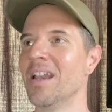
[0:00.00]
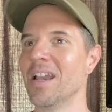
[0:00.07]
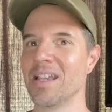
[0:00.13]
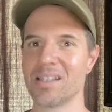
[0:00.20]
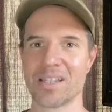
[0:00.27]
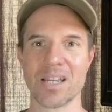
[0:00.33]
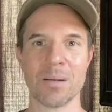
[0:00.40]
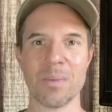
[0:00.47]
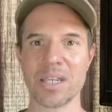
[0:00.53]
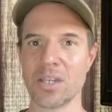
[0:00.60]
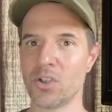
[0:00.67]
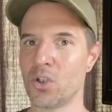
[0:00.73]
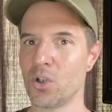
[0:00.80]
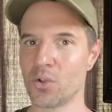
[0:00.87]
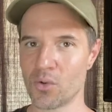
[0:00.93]
isn't going to make you
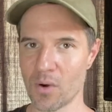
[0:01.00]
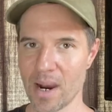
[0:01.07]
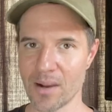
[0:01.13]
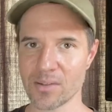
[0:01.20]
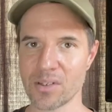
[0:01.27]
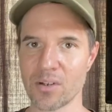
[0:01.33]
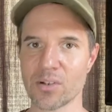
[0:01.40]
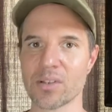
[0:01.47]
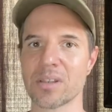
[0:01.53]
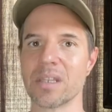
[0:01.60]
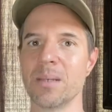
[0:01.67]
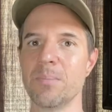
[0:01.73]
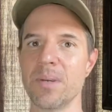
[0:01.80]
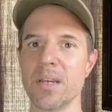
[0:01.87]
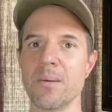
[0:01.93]
too drowsy or
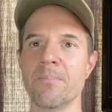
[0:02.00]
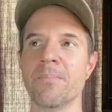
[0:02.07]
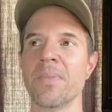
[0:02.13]
sleepy.